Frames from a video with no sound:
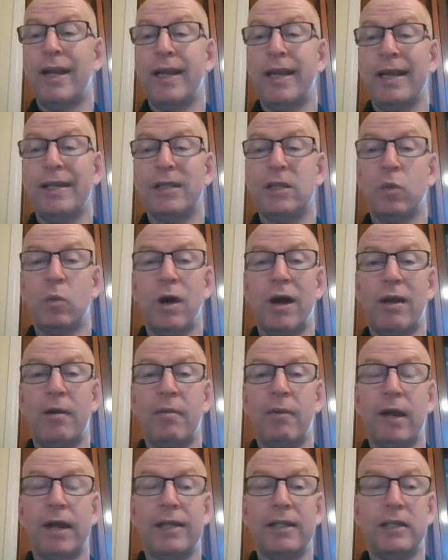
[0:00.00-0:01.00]
is the
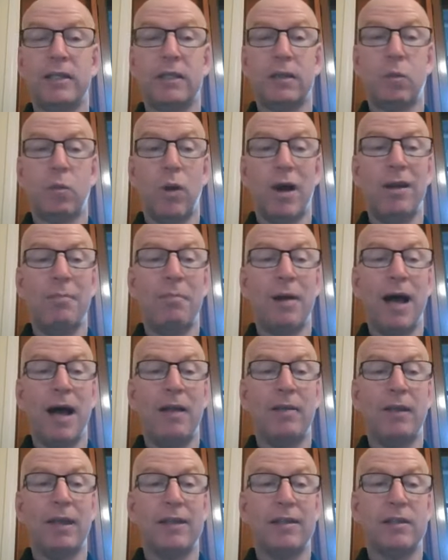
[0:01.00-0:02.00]
one
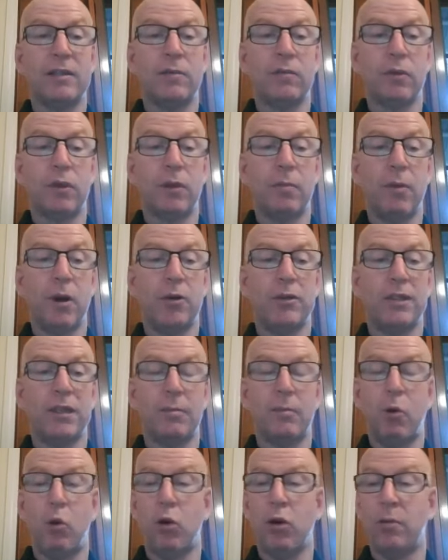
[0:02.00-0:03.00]
part that's the most
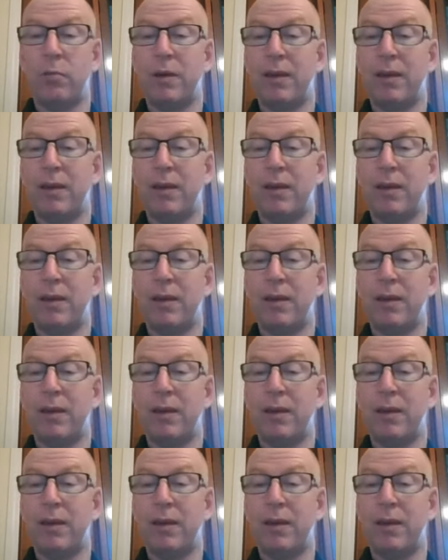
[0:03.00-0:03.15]
important,